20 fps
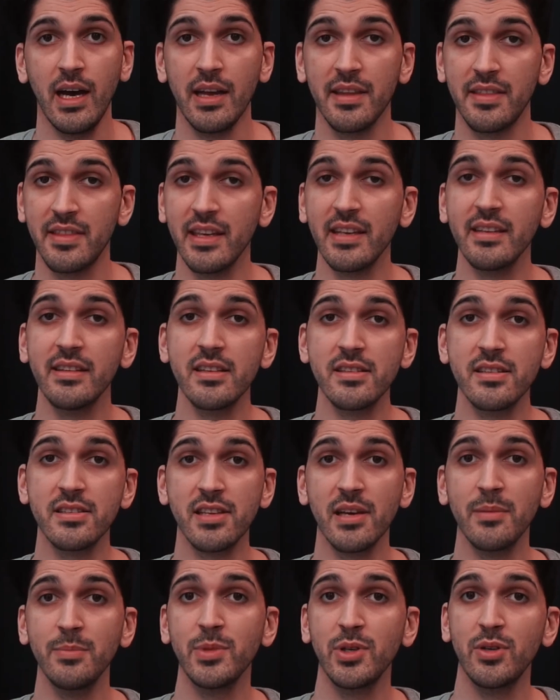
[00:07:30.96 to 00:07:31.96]
I think this is
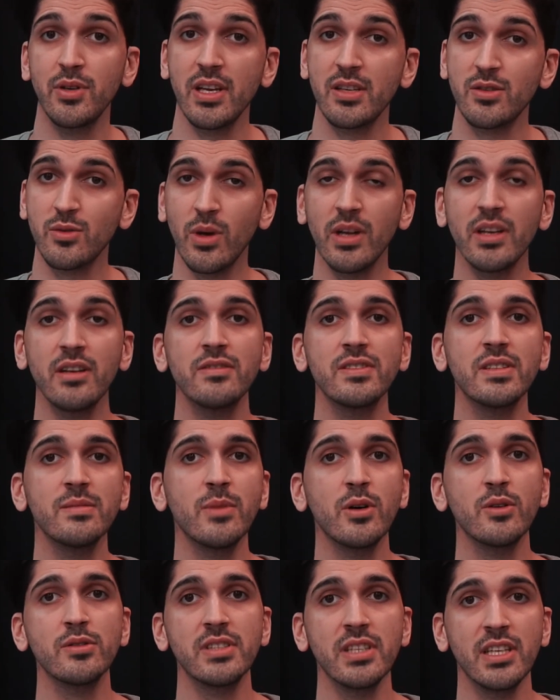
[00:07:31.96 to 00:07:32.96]
up there as one of the
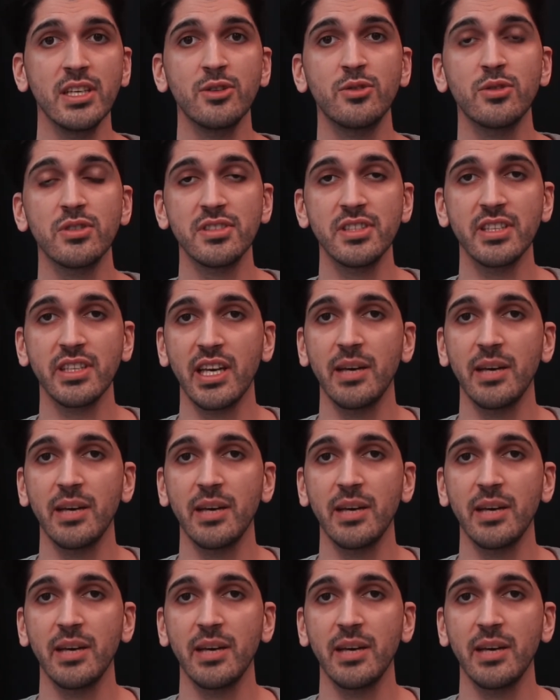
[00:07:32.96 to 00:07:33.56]
most interesting